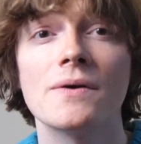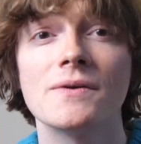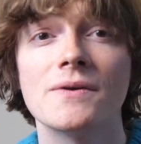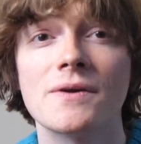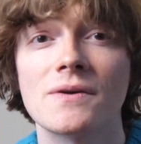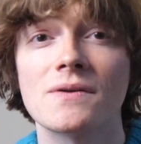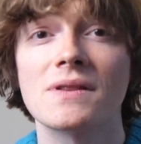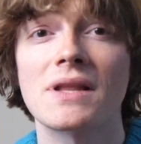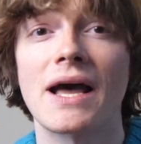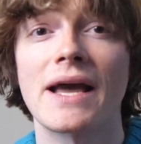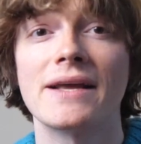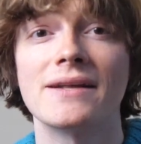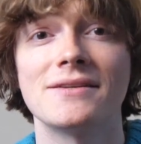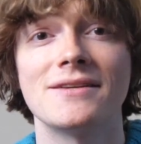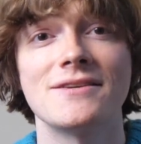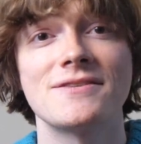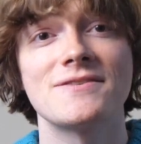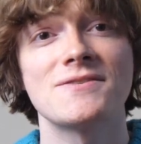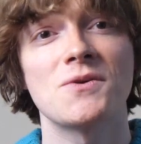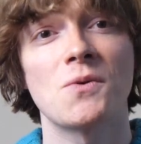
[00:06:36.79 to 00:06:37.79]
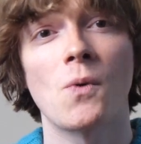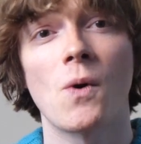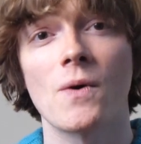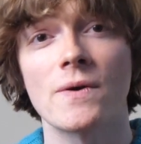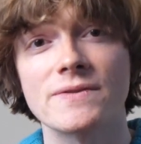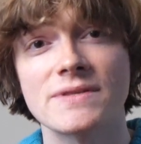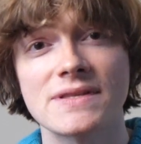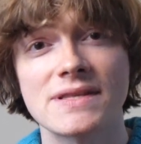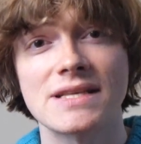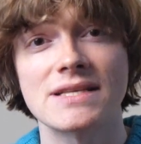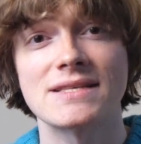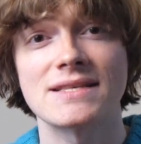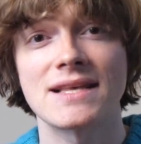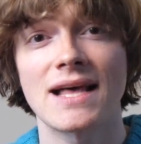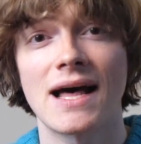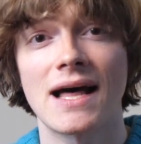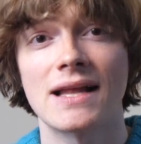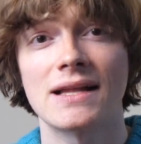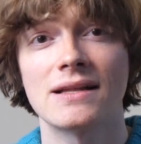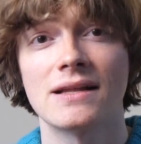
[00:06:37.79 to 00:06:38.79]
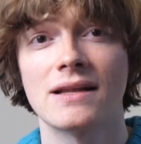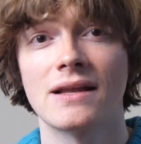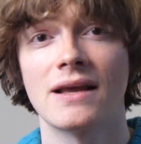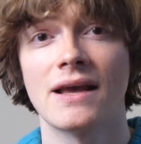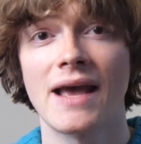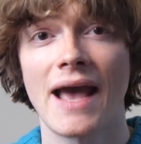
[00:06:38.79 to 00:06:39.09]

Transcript: your lightness towards the sun